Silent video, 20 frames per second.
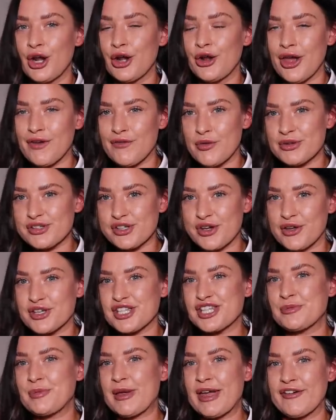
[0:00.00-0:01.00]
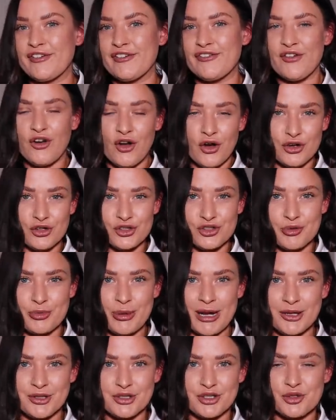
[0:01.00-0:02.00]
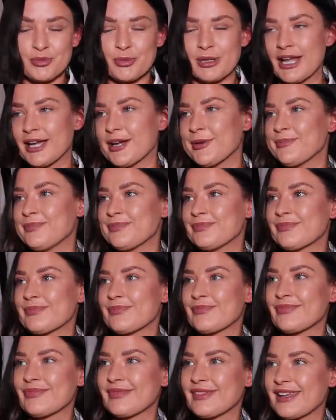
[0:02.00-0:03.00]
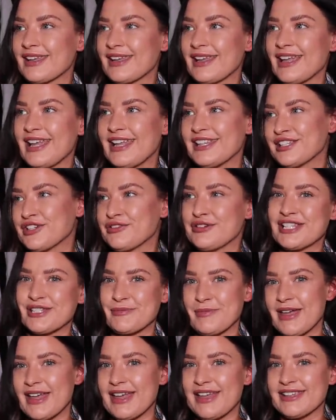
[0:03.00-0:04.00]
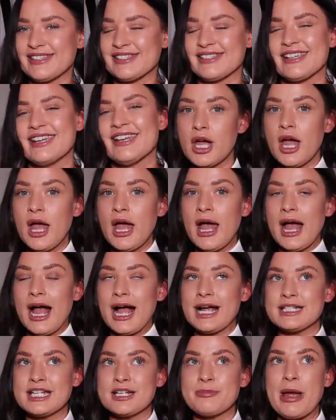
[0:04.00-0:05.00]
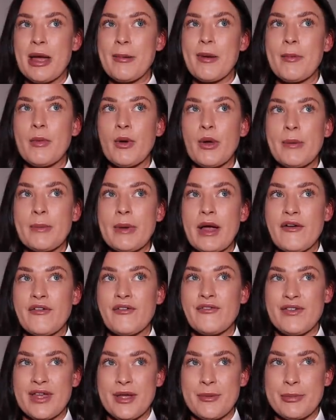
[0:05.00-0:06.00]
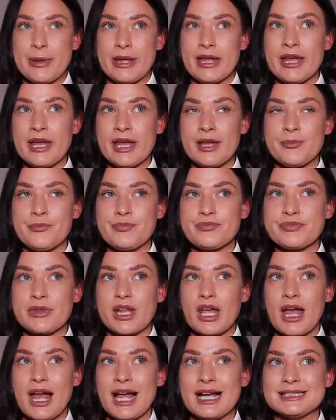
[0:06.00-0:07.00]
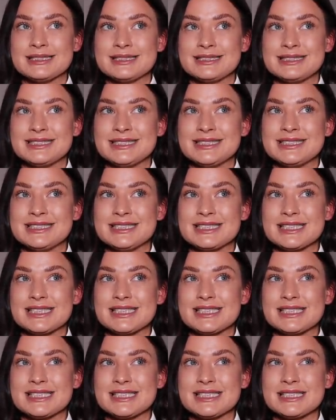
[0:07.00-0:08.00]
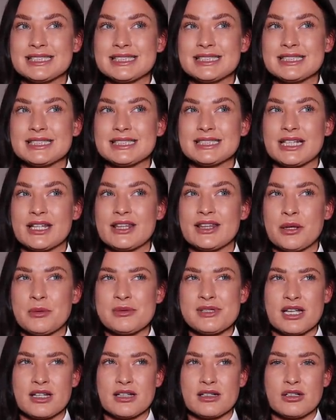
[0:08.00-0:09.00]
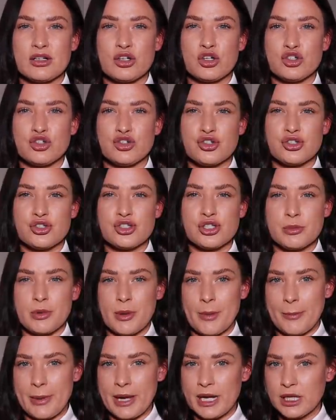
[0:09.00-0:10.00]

not everyone's got a spare £400 just be like, it's Christmas. I did buy my mum a Fitbit, and I think that was like £100 and some.